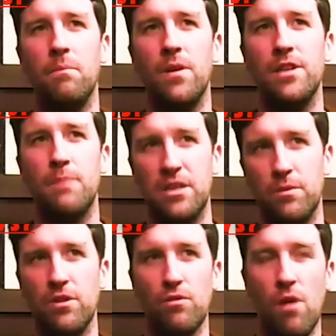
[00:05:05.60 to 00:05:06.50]

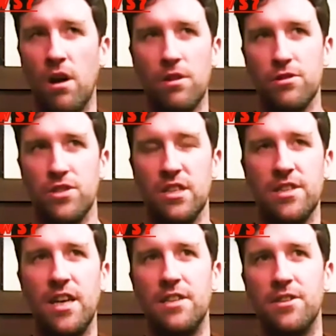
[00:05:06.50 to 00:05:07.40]
especially when they're wrong, they're still
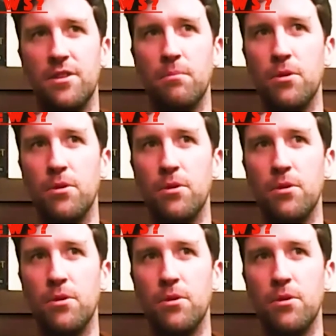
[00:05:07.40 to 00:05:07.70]
entitled to them.